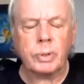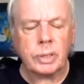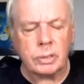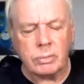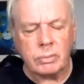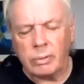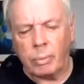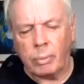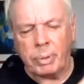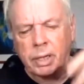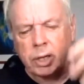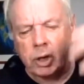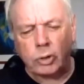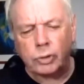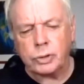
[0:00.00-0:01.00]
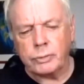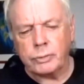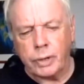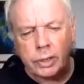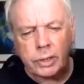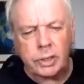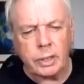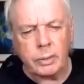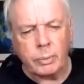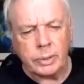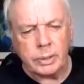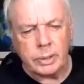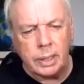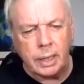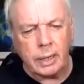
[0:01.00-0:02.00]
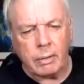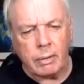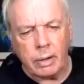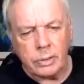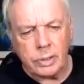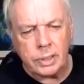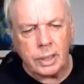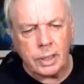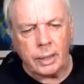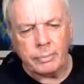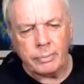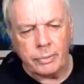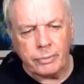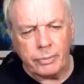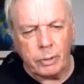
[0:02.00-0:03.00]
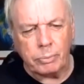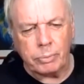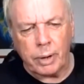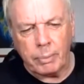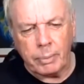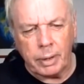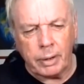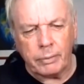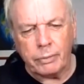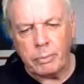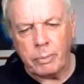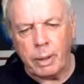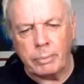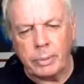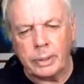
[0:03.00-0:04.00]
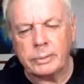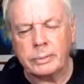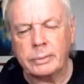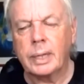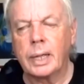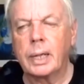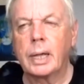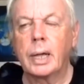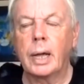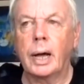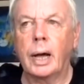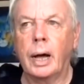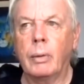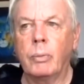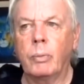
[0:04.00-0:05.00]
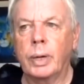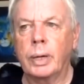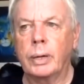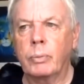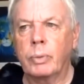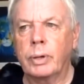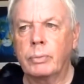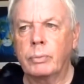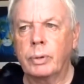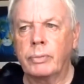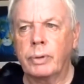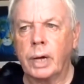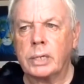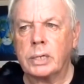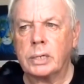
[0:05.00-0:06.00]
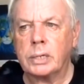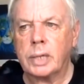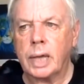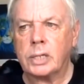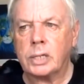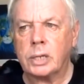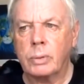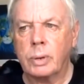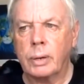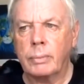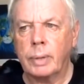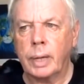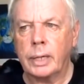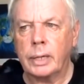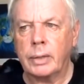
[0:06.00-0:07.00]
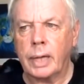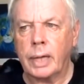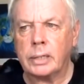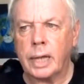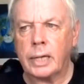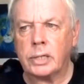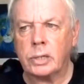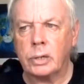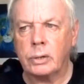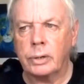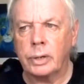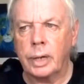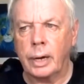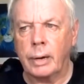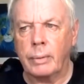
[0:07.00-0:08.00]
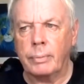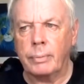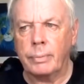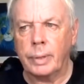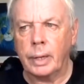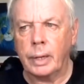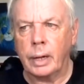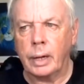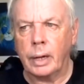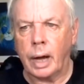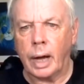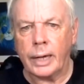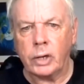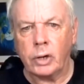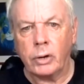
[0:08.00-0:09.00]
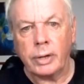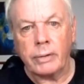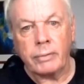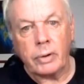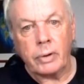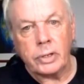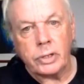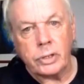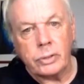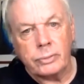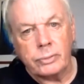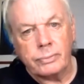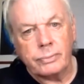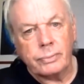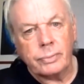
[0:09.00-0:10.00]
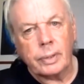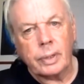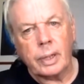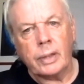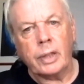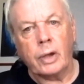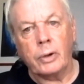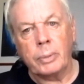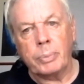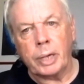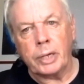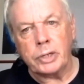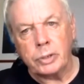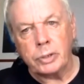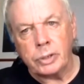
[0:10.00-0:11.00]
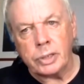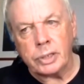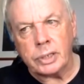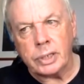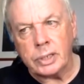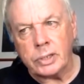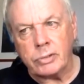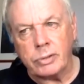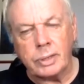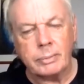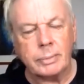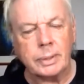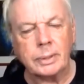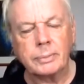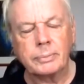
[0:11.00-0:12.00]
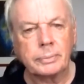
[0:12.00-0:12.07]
which there a lot big controversy with De Niro's um, film premiere, if you remember. we, we we've licensed that, so um, that that's on um, Ickonic very soon the only place you can see it streamed.